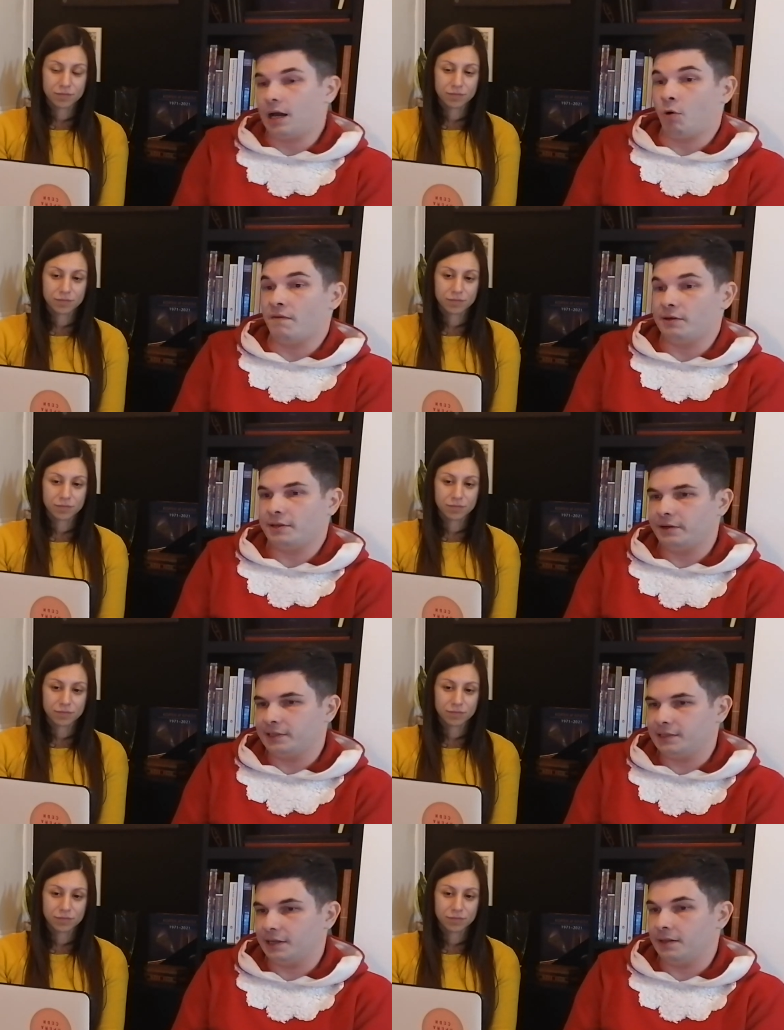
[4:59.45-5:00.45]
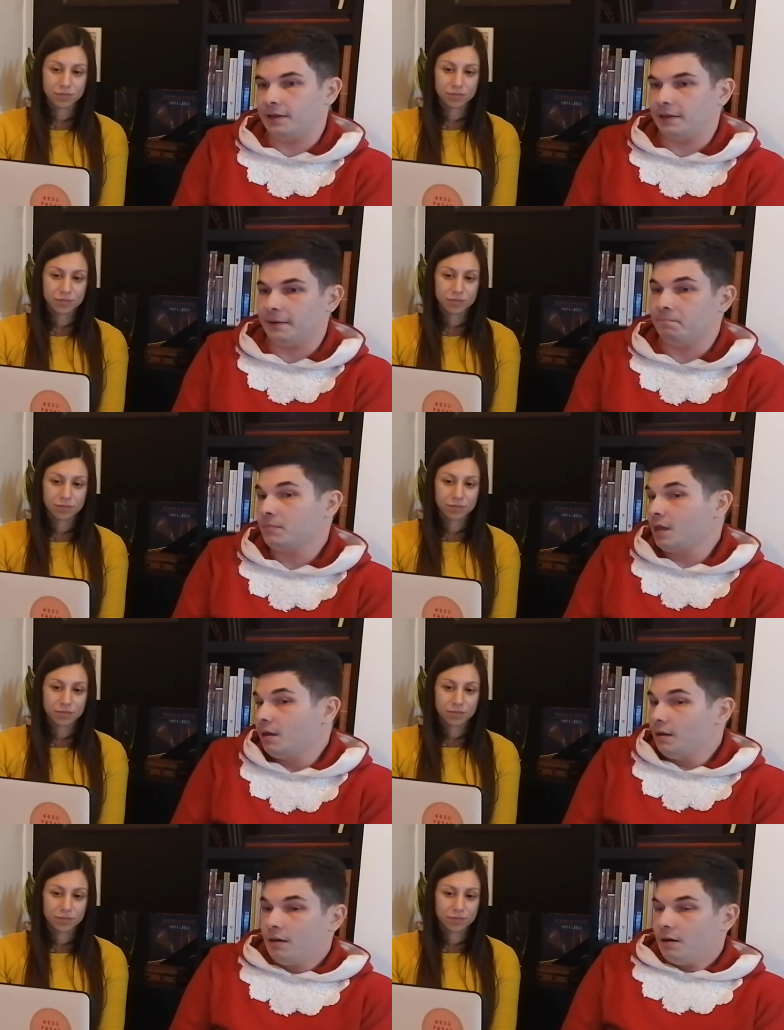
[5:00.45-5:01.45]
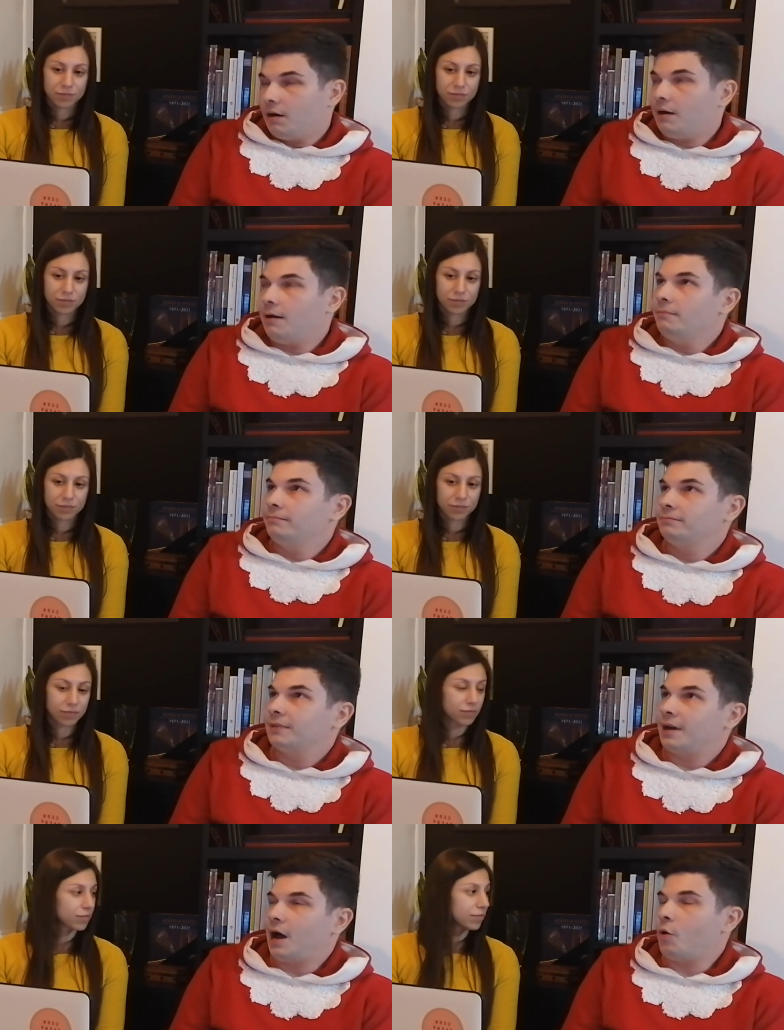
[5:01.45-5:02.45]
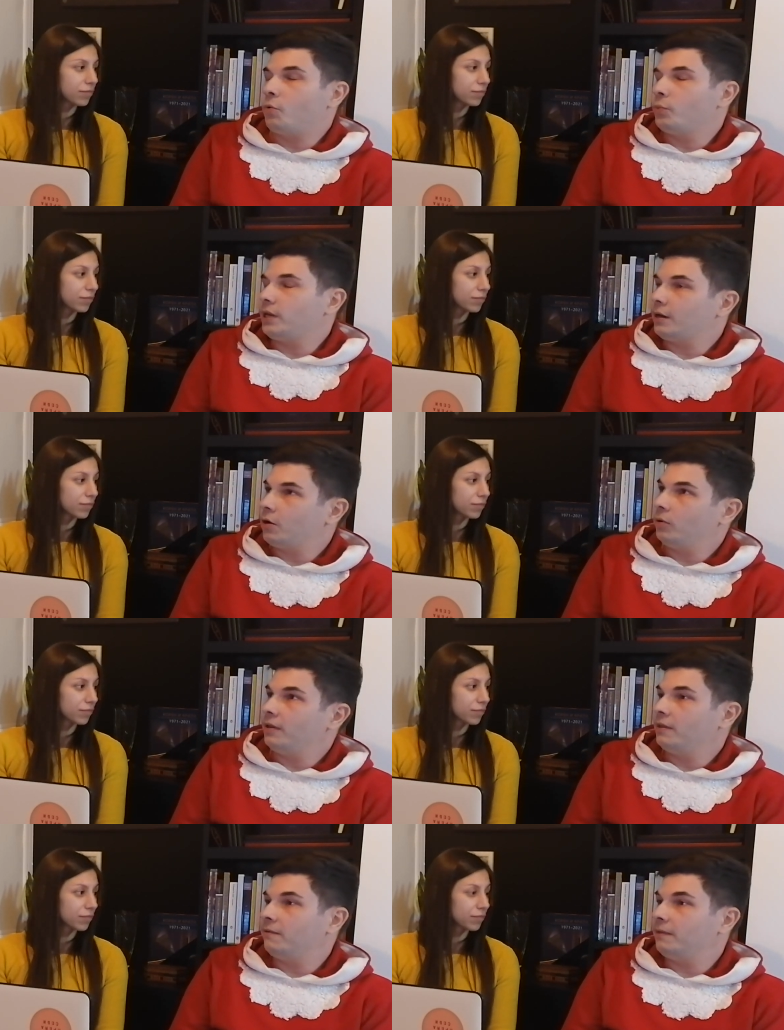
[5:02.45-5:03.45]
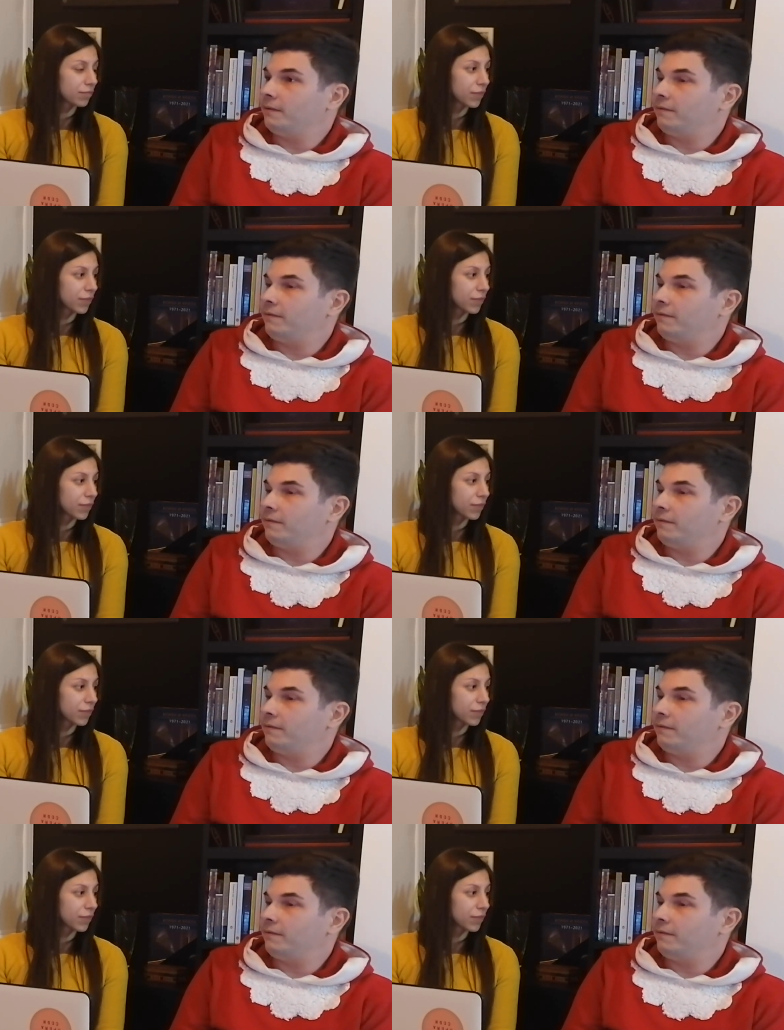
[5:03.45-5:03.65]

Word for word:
Speaker 1: However, there is the the, the uh, how we can call it the, the